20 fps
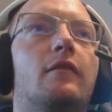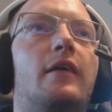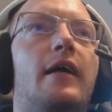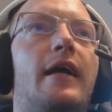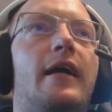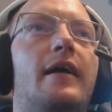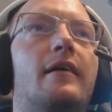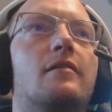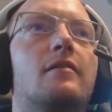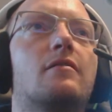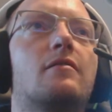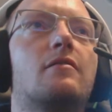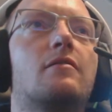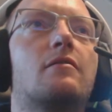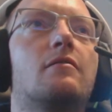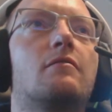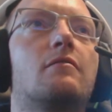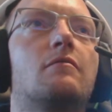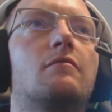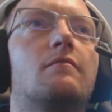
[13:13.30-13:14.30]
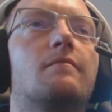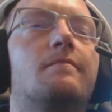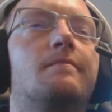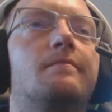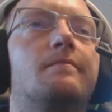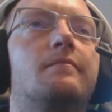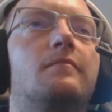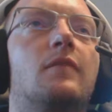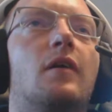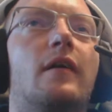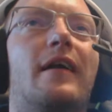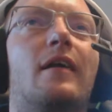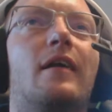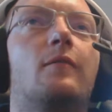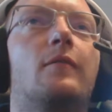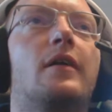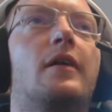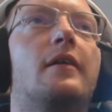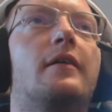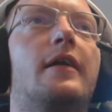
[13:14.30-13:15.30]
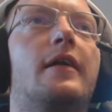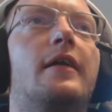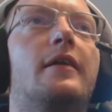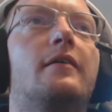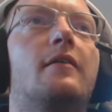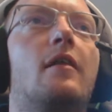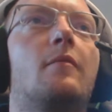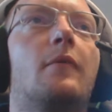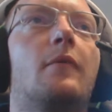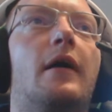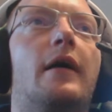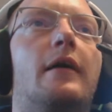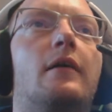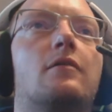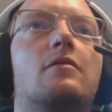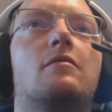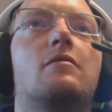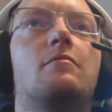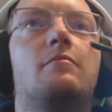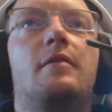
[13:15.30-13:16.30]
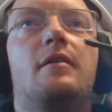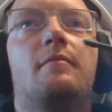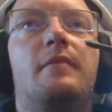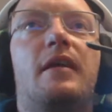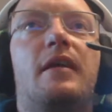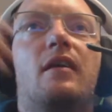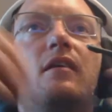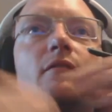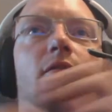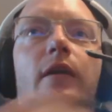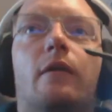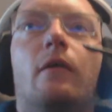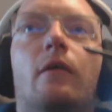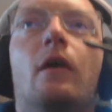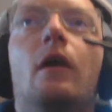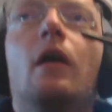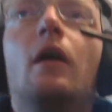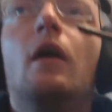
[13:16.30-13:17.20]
ask. I can't really get into the BIOS and be making a video.